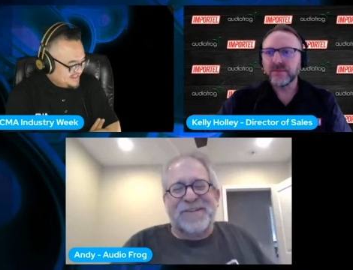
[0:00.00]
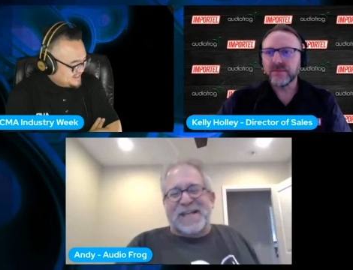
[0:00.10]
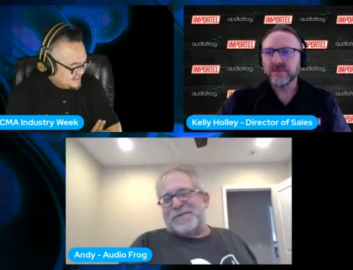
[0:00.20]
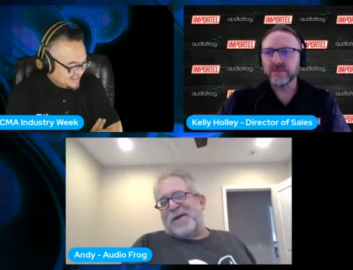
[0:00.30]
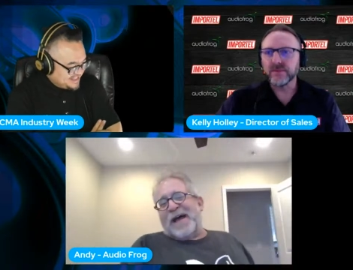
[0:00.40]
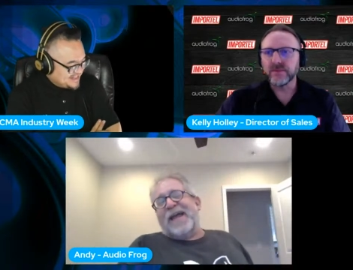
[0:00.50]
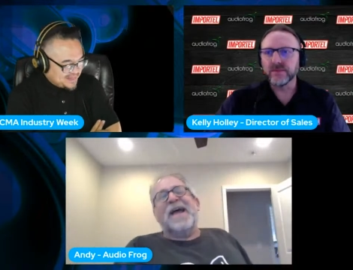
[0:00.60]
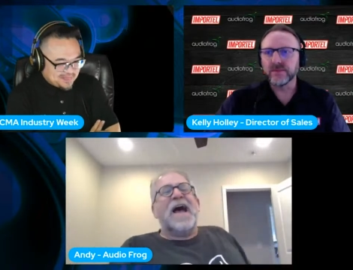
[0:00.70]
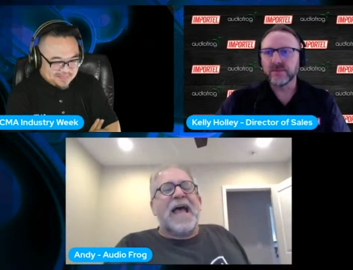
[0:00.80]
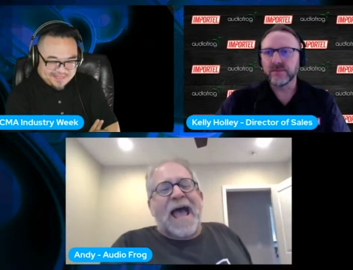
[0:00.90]
Speaker 1: so that's why.
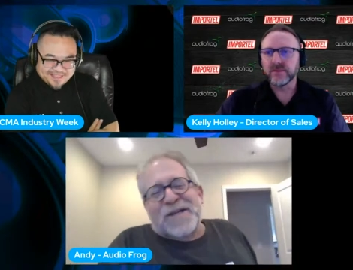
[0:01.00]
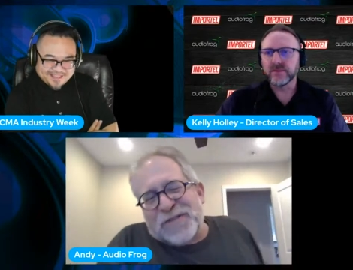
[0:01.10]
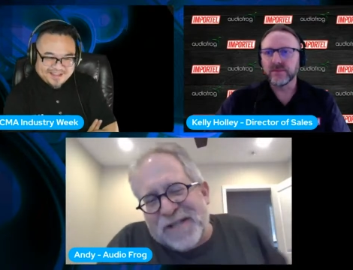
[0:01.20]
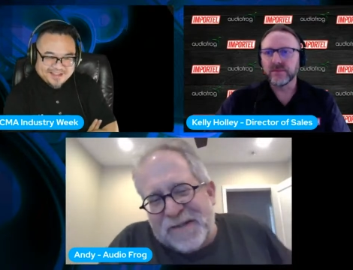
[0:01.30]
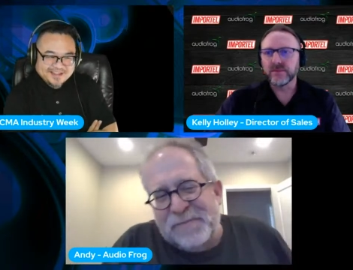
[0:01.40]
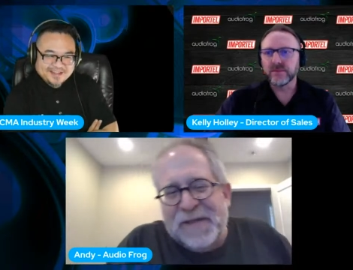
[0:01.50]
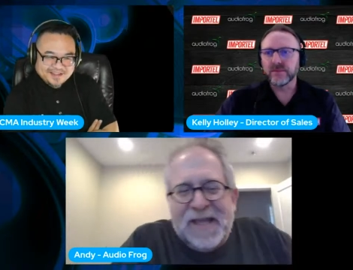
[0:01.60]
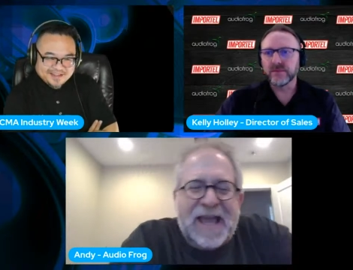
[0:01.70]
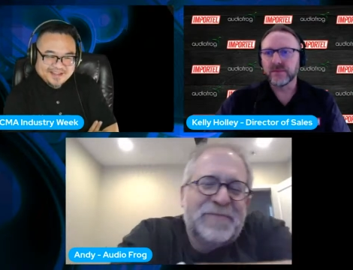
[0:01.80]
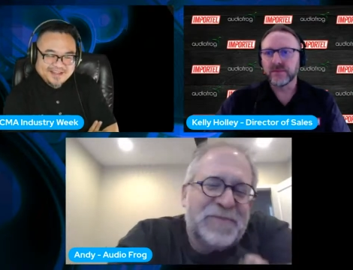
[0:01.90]
Actually,
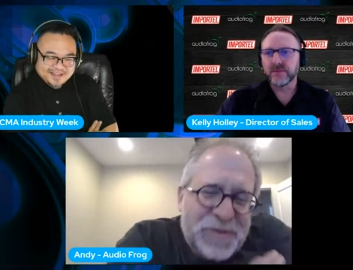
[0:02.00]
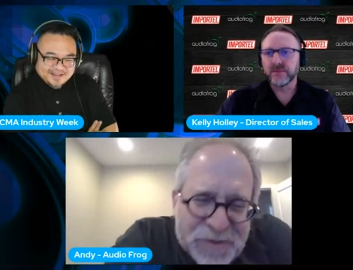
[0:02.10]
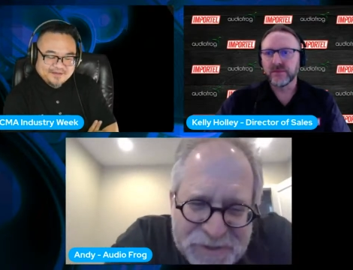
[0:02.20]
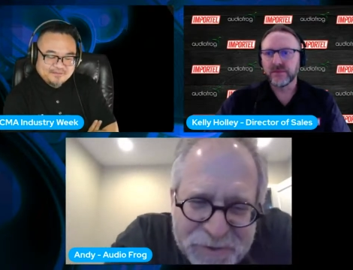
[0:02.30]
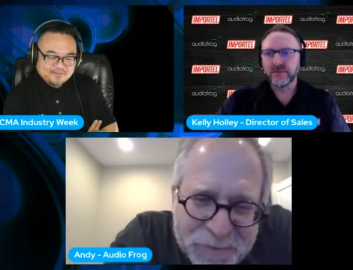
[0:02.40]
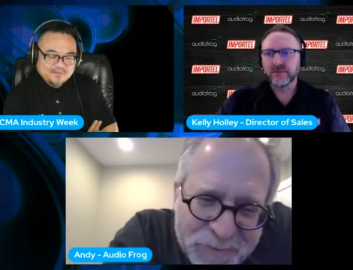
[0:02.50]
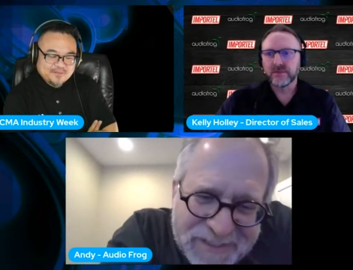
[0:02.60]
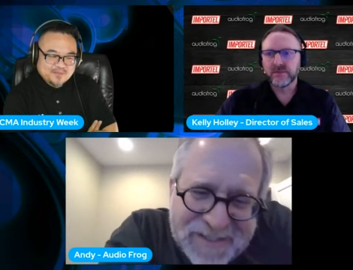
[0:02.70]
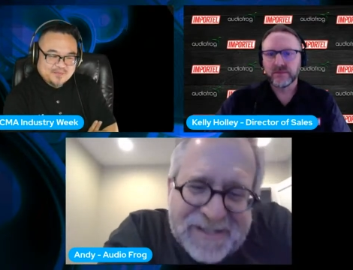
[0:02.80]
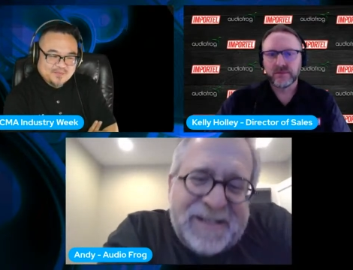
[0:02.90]
so the
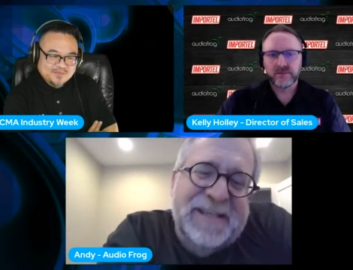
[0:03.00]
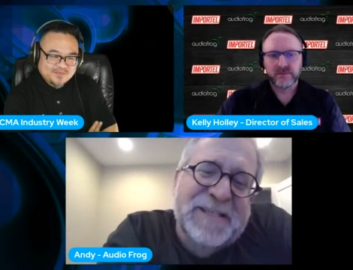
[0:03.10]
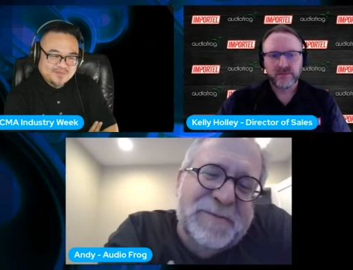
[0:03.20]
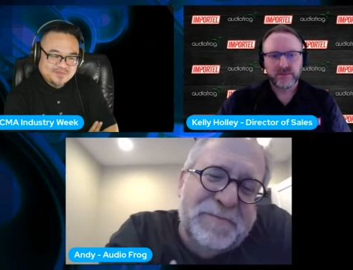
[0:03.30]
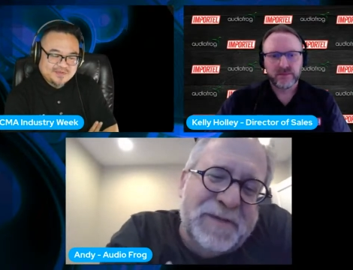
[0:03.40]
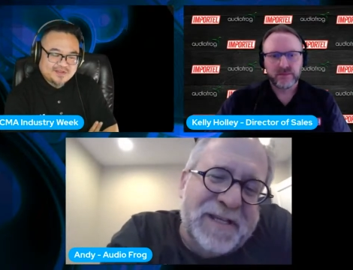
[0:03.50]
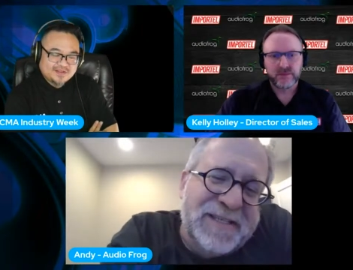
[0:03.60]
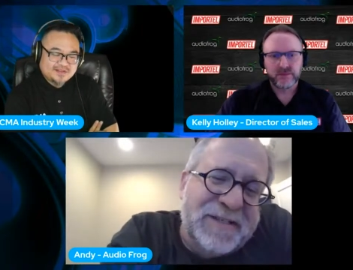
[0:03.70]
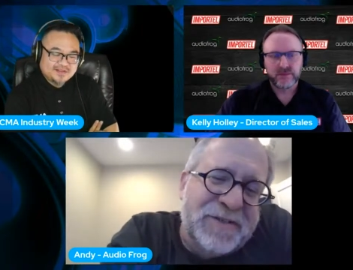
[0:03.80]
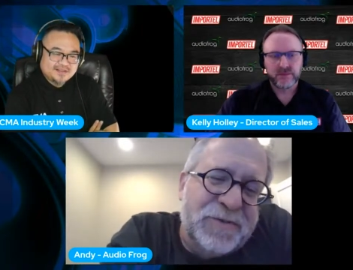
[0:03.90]
reason is
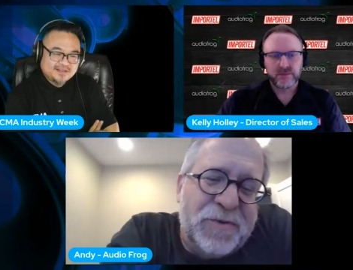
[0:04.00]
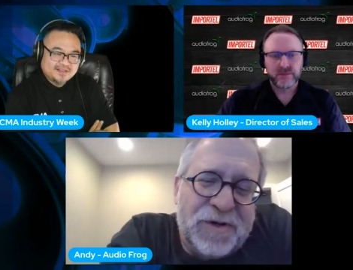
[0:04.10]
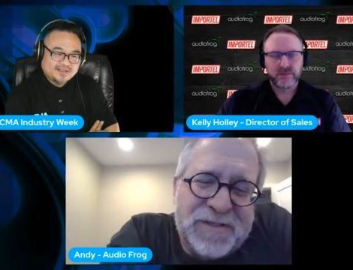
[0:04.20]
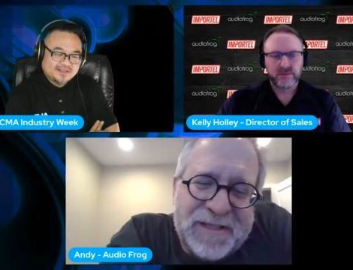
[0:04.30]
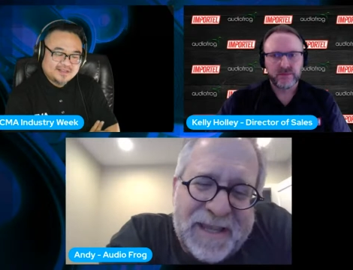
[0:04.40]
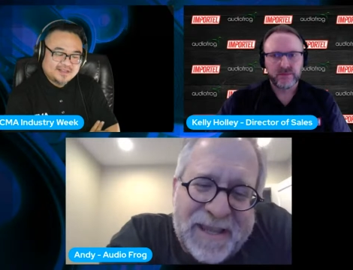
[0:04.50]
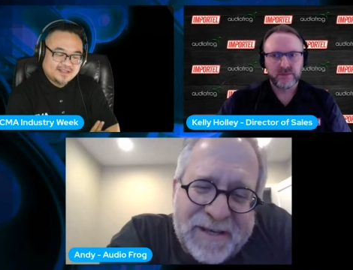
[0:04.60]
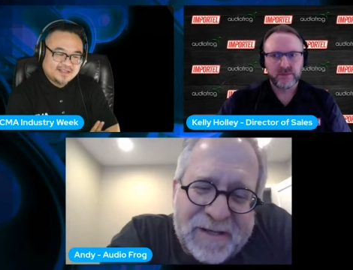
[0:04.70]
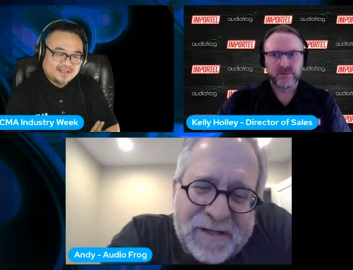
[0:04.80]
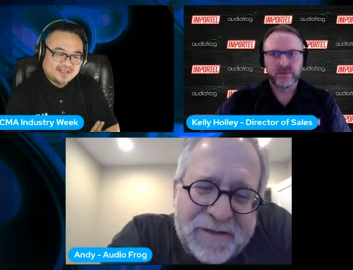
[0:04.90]
because towards the
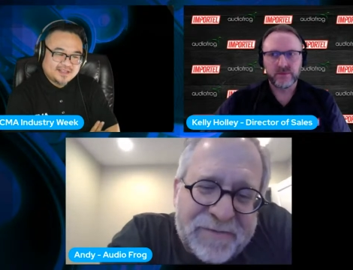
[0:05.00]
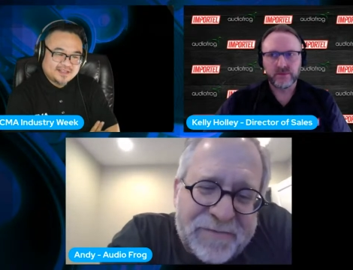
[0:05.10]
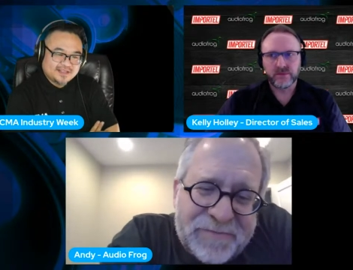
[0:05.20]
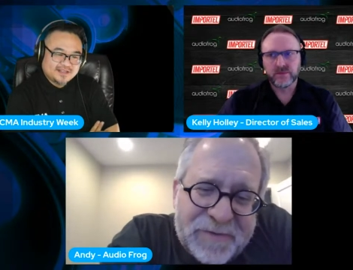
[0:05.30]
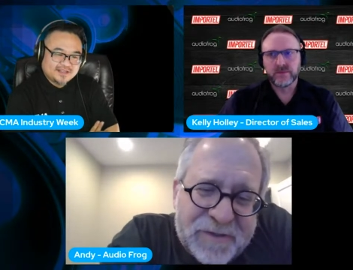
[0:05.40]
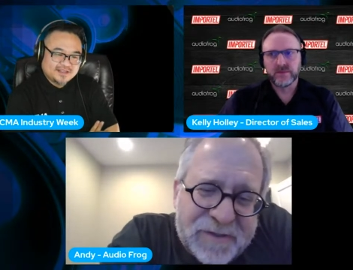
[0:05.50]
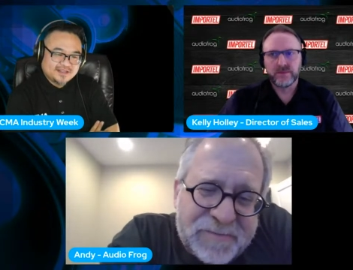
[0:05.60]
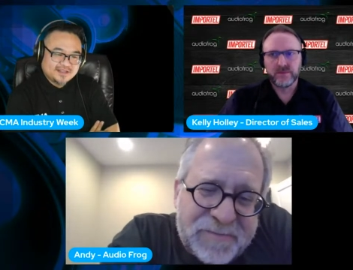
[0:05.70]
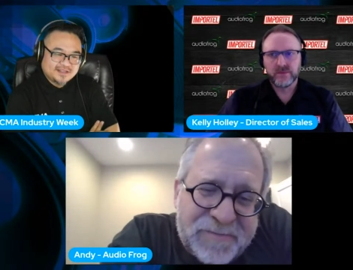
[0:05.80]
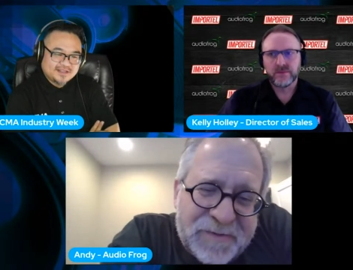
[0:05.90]
end of
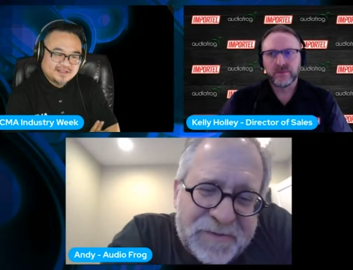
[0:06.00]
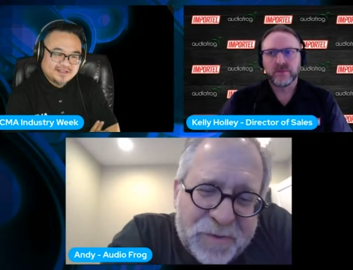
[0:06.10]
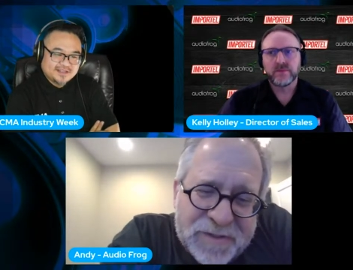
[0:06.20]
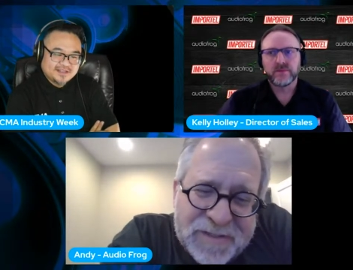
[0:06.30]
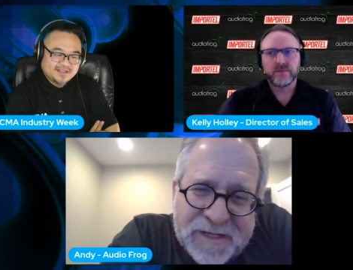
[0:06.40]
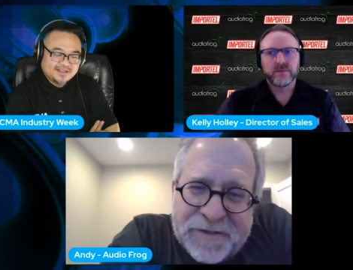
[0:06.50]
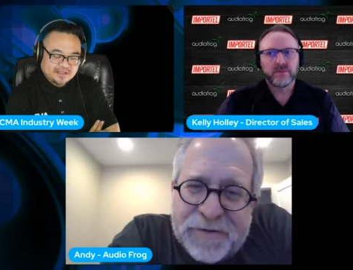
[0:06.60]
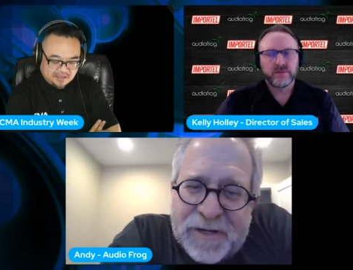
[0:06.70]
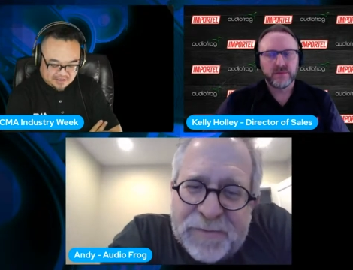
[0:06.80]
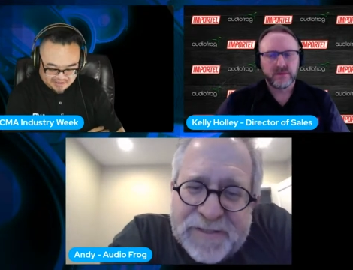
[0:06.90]
the towards the end of
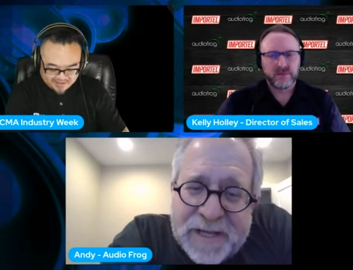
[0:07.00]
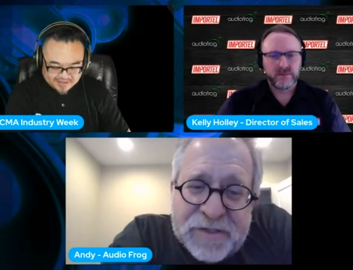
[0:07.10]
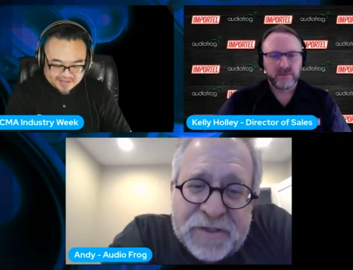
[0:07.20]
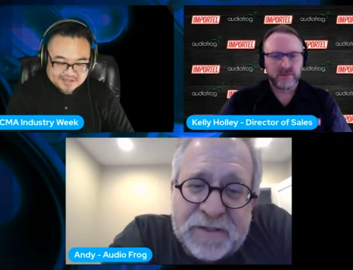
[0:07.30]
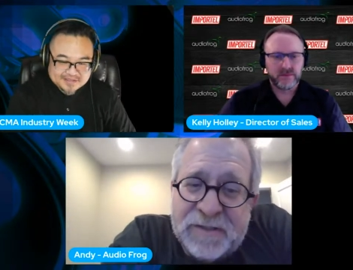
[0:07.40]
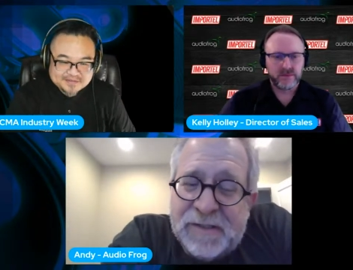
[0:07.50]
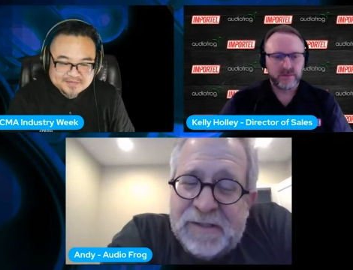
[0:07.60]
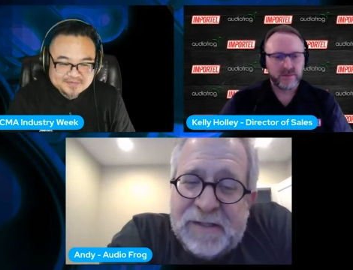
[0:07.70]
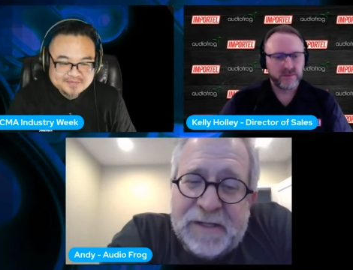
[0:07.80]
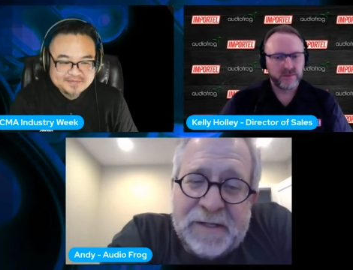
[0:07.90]
the Great Recession,
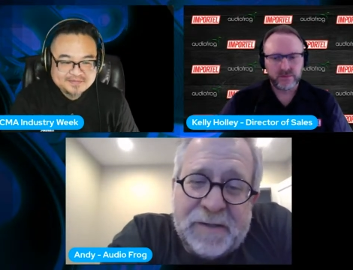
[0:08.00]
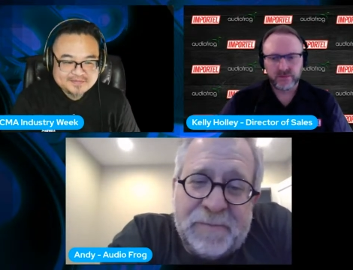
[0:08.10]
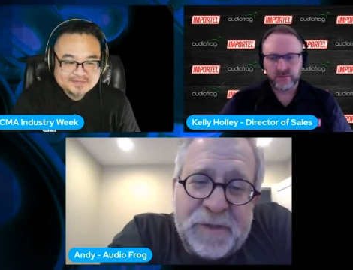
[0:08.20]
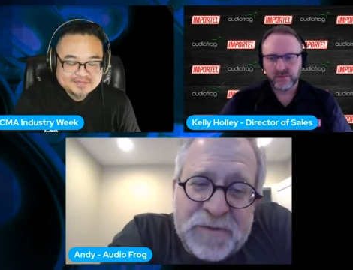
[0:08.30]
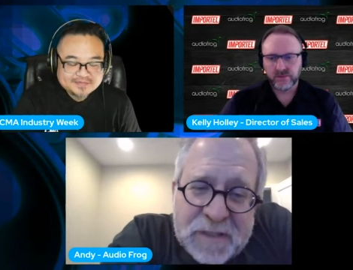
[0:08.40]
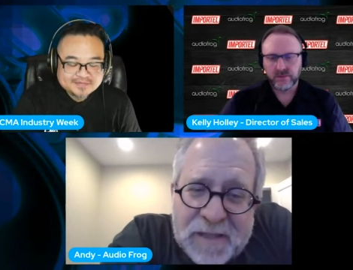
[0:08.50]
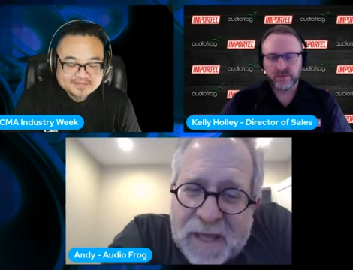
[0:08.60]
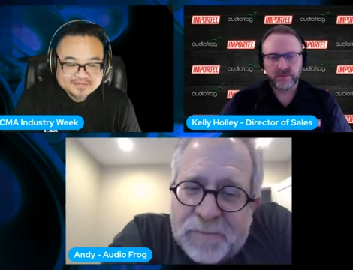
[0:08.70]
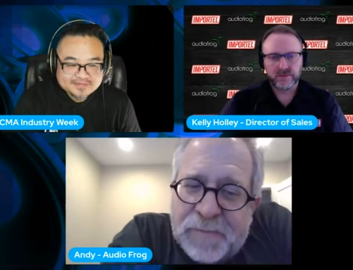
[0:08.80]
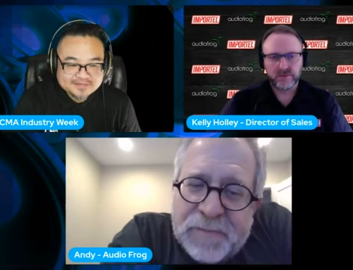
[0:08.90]
um, there was a
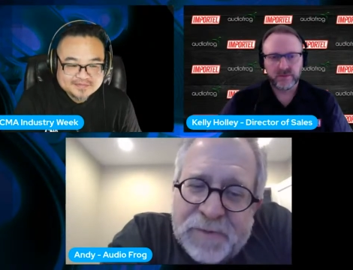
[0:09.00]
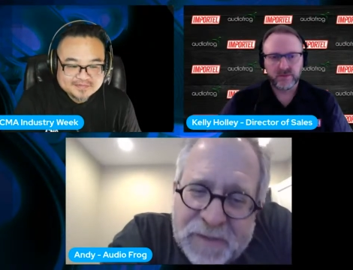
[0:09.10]
lot